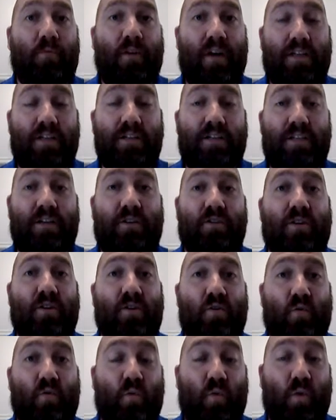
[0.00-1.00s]
volunteer to
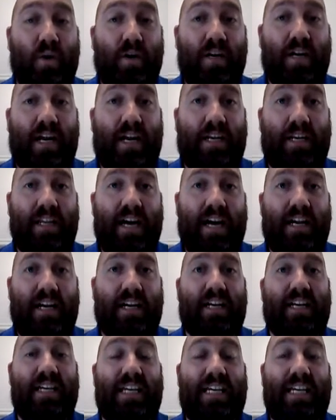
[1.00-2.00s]
coordinate that
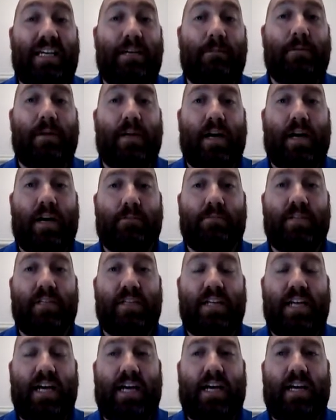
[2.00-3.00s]
and keep it up
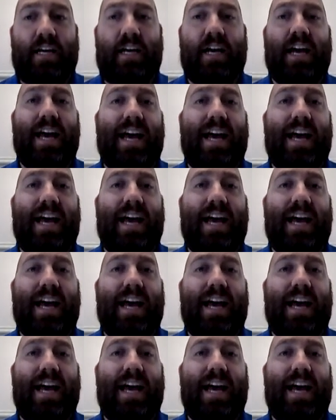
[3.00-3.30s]
to date,